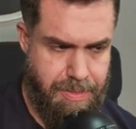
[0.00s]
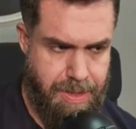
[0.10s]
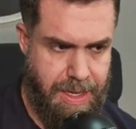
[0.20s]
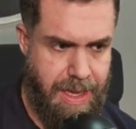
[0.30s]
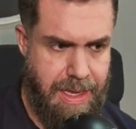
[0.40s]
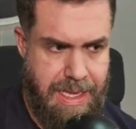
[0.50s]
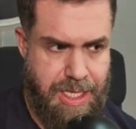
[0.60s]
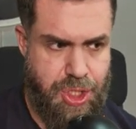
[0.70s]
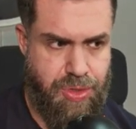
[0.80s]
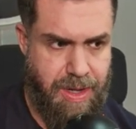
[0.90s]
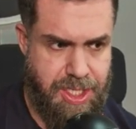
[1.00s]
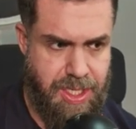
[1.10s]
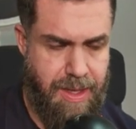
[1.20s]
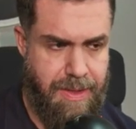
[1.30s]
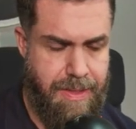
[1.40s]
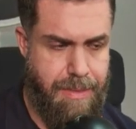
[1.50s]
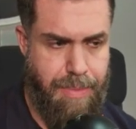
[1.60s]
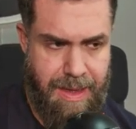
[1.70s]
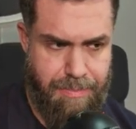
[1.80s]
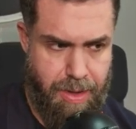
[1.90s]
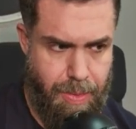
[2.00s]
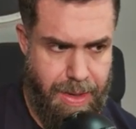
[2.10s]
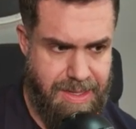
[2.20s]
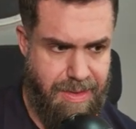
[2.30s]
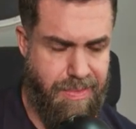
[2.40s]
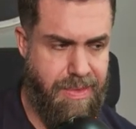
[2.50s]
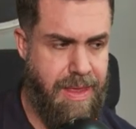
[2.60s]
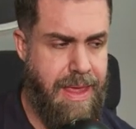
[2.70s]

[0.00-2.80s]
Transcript: Okay, structure, being proactive,